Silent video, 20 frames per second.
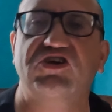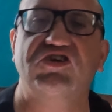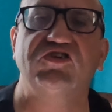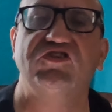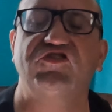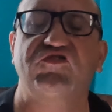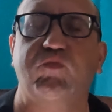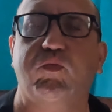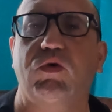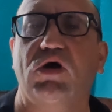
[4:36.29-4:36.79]

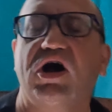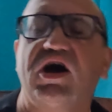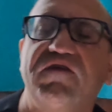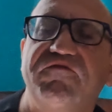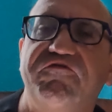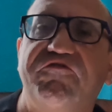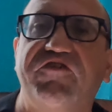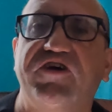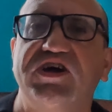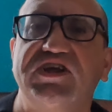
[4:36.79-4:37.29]
because what
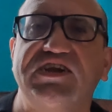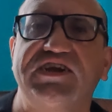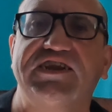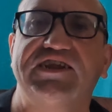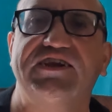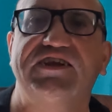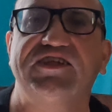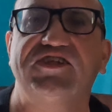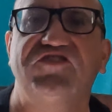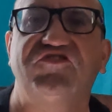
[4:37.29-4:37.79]
I'm
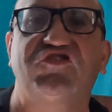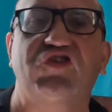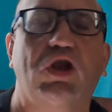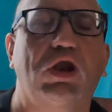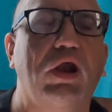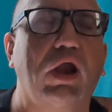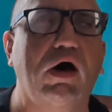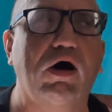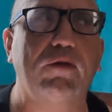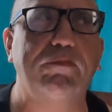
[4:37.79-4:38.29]
finding is a
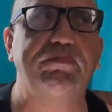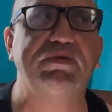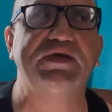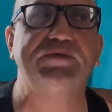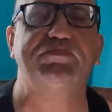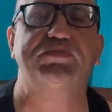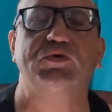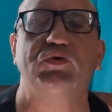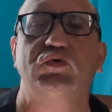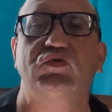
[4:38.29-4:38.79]
lot of
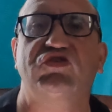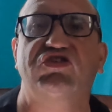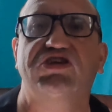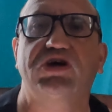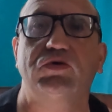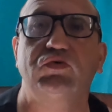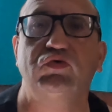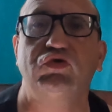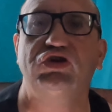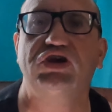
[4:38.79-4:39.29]
people
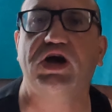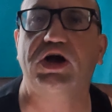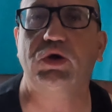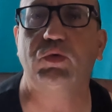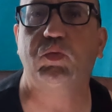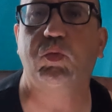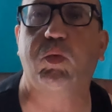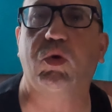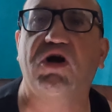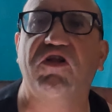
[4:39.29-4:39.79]
don't know
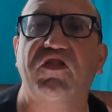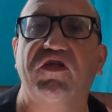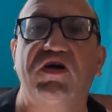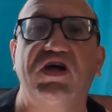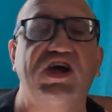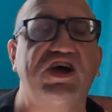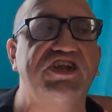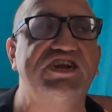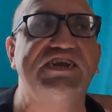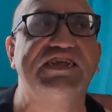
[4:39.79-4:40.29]
what
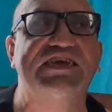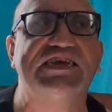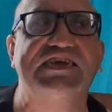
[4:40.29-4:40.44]
an